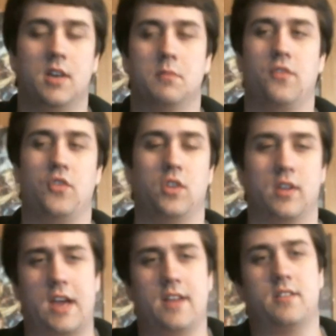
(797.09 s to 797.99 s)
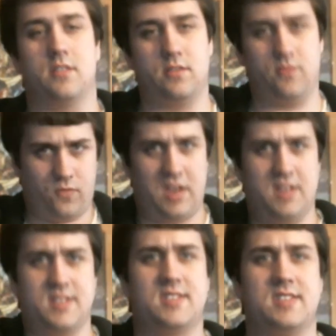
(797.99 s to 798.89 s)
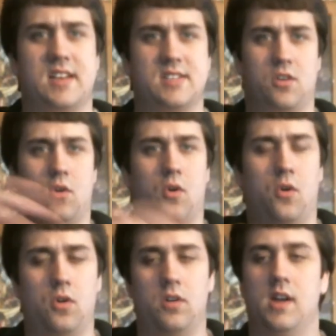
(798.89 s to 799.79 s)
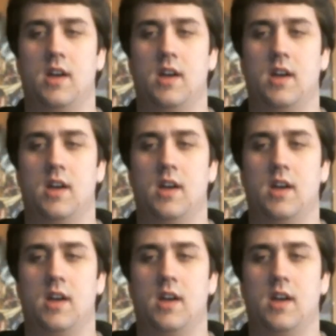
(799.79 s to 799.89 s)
but if you look at Fates as a whole,